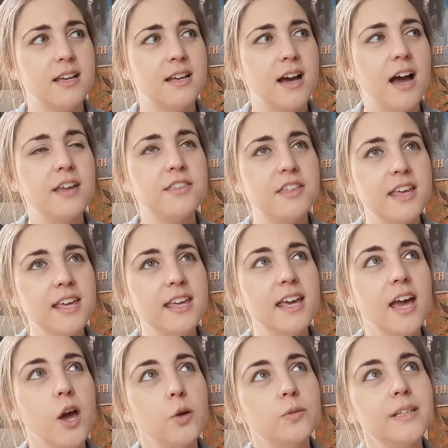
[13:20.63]
I think
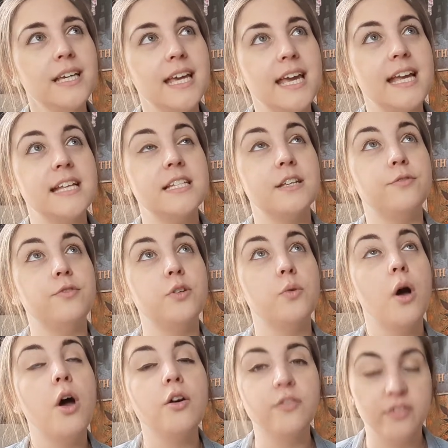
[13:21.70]
it only is if you
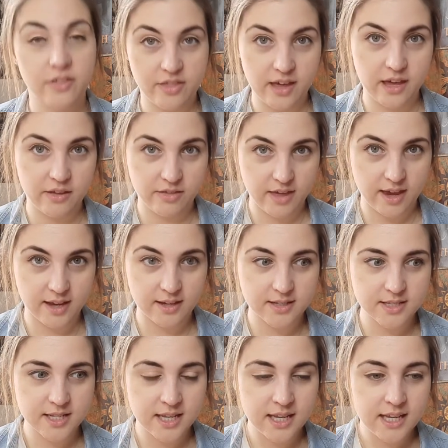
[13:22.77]
overthink things.